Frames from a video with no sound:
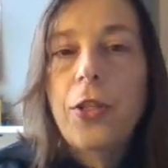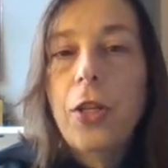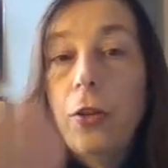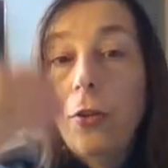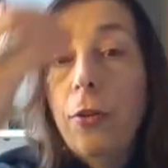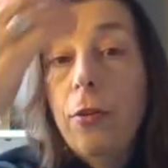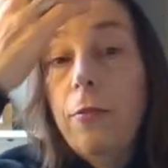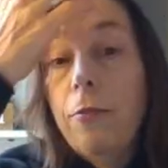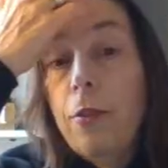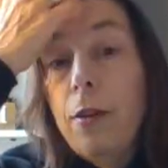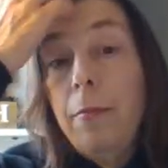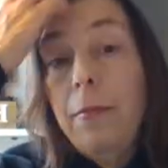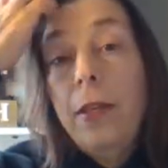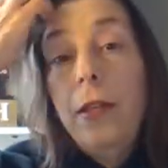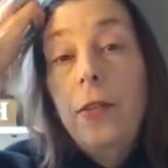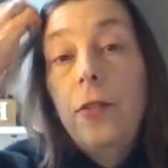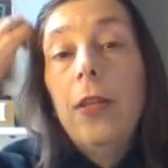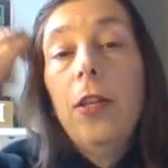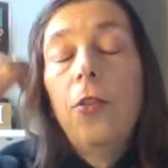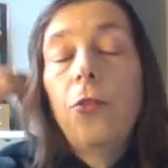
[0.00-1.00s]
learn from.
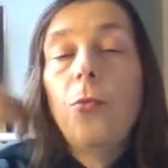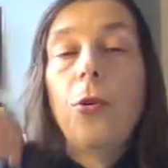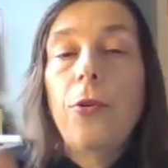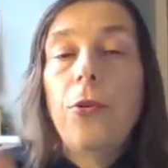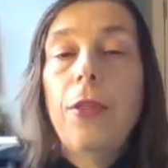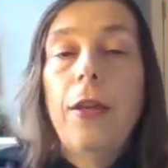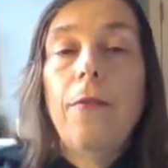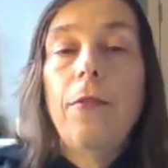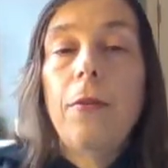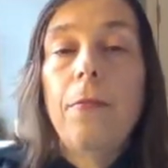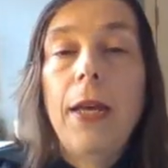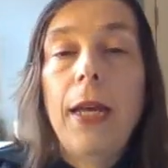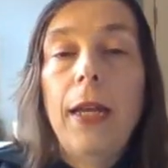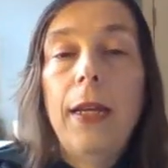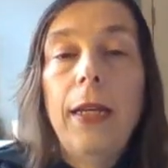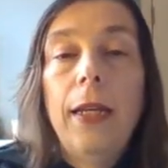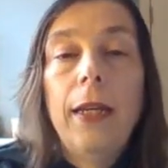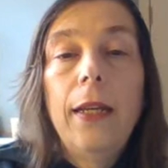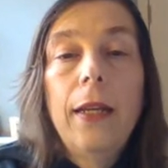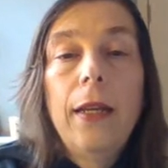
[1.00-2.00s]
It's worth every
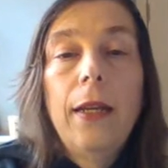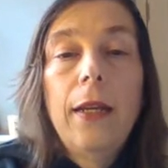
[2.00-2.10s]
penny.